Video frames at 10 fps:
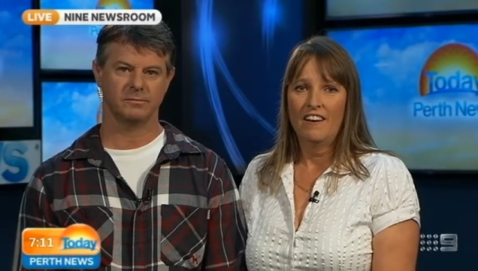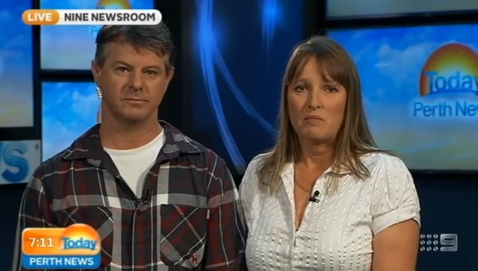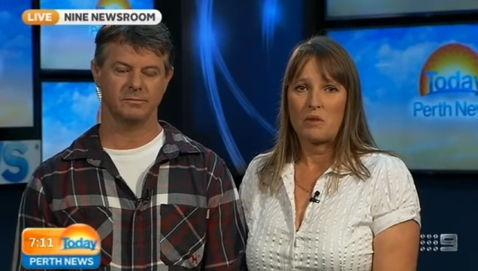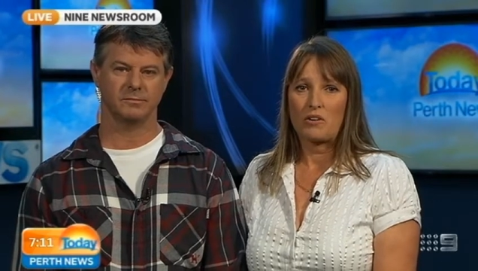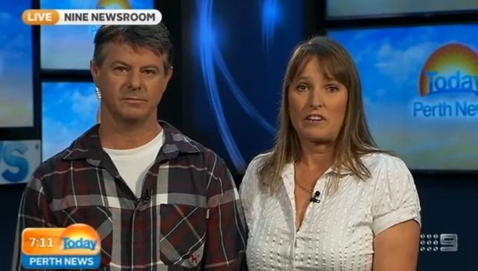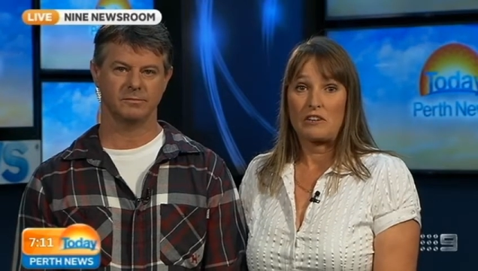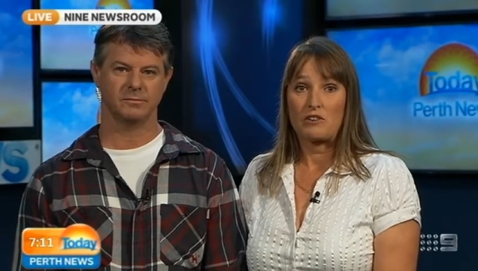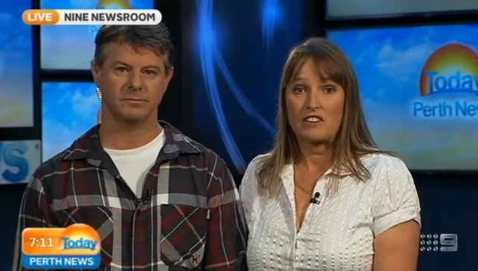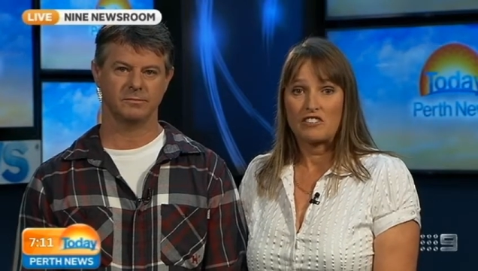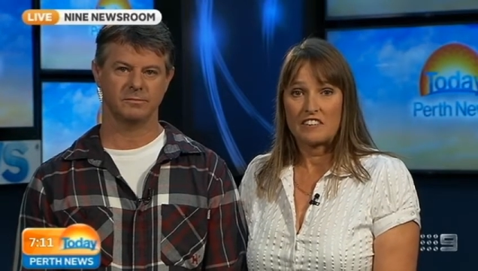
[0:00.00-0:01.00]
Speaker 1: morally
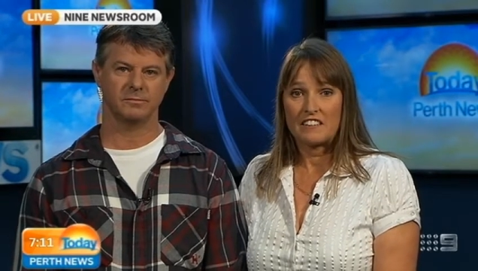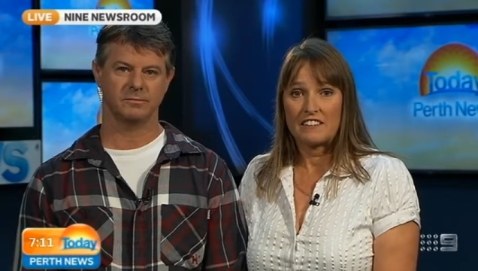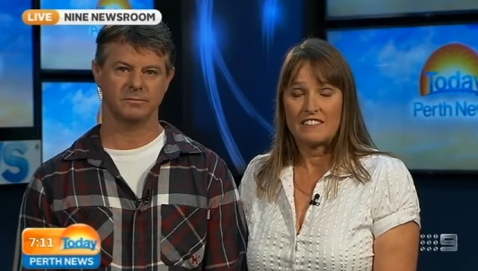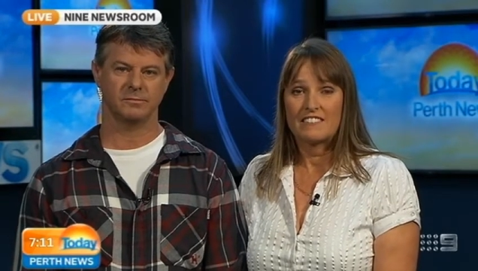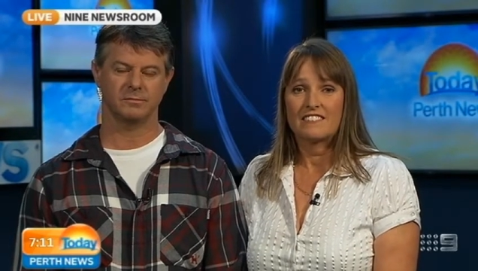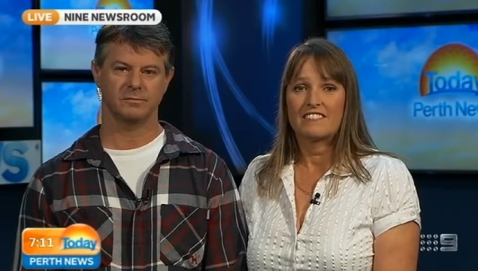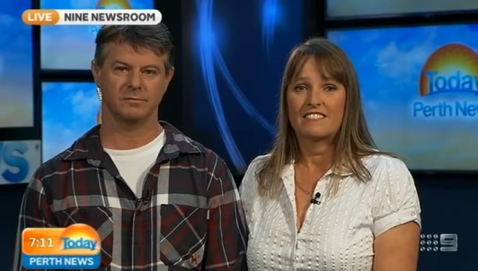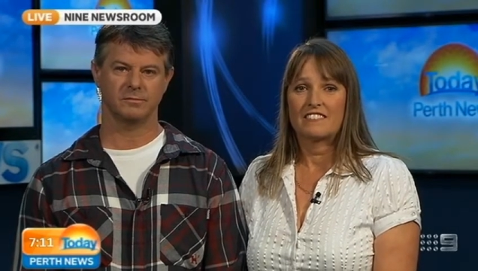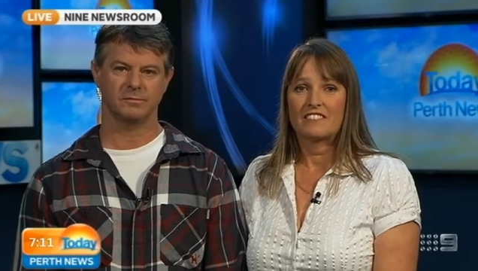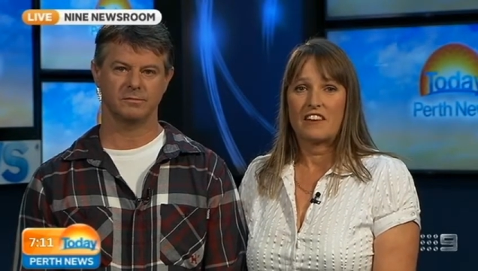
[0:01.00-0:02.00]
crushing it is
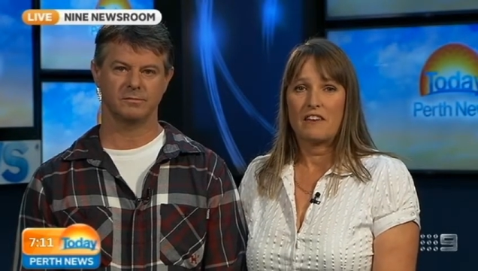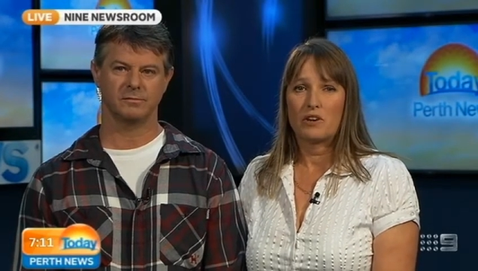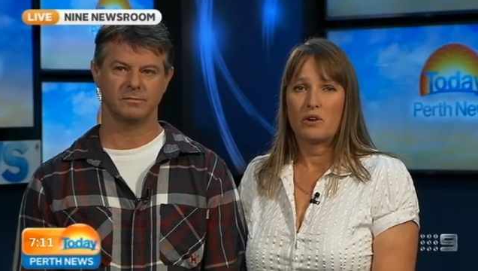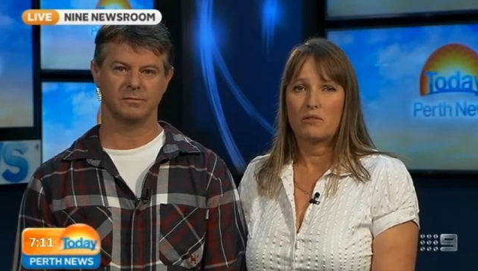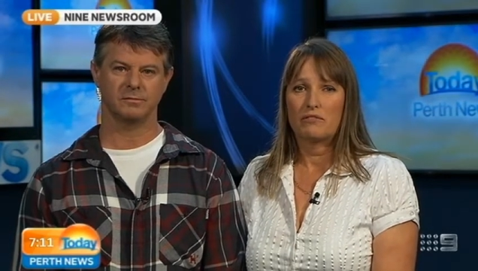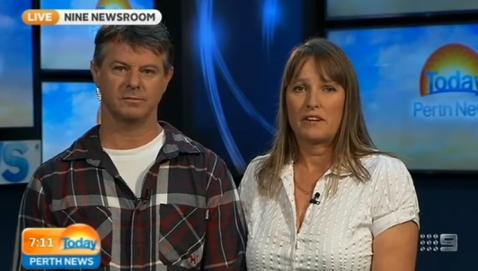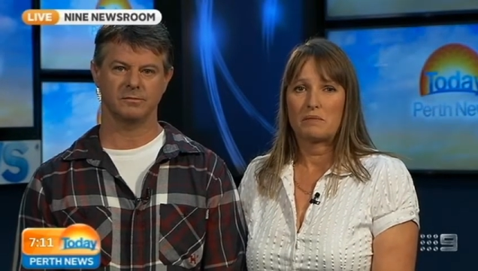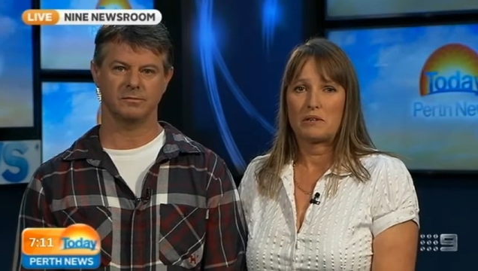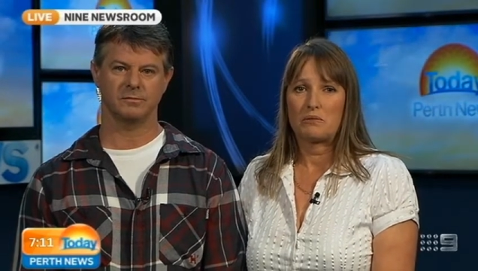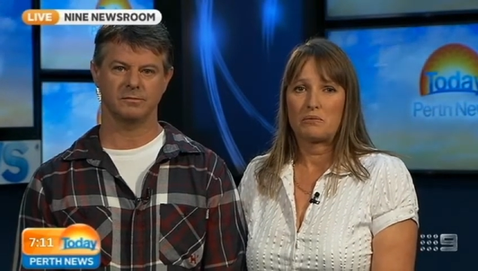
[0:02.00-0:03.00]
to have your whole
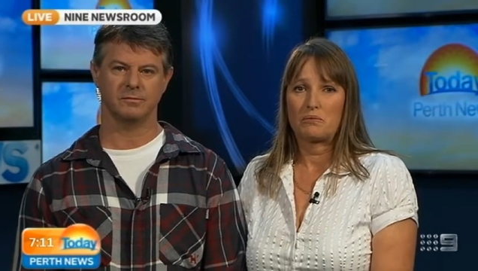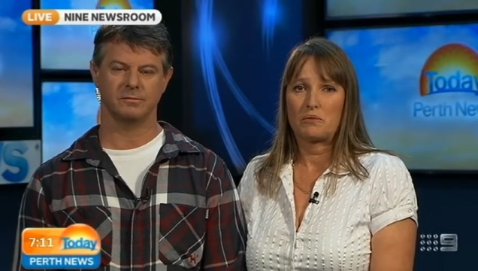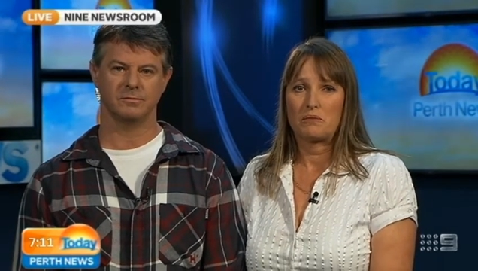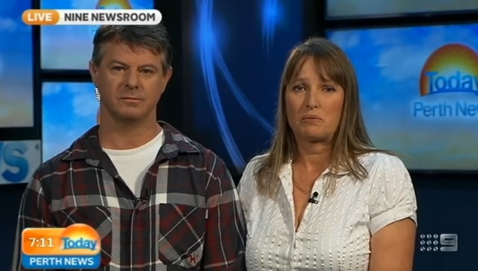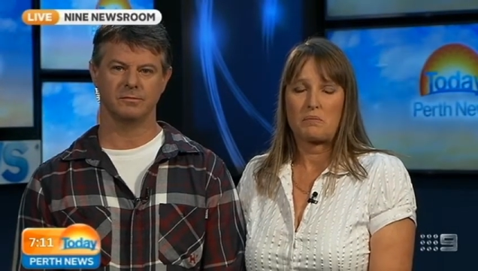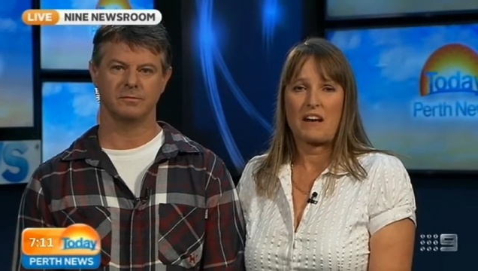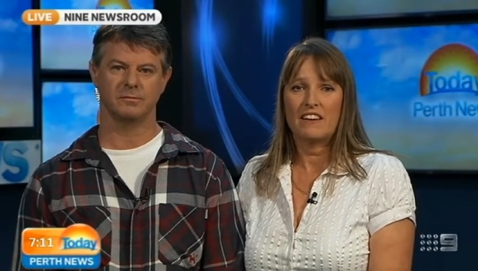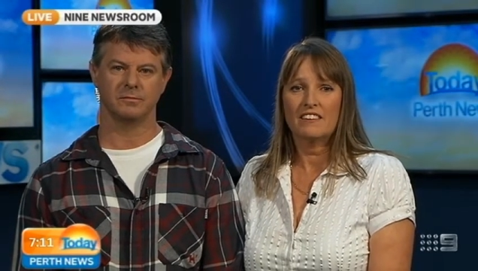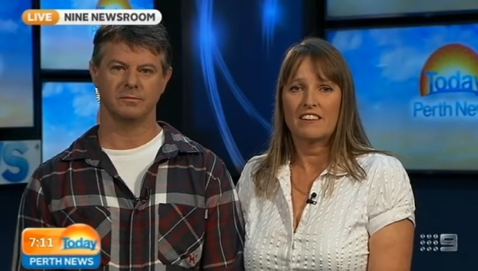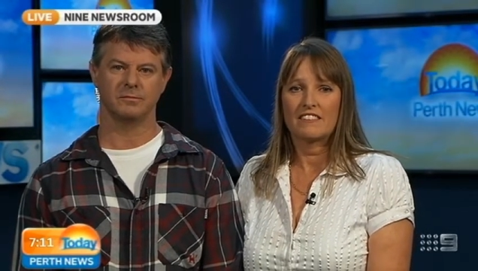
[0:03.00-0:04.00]
family ripped
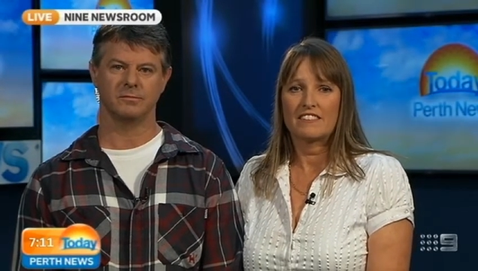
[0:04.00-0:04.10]
apart like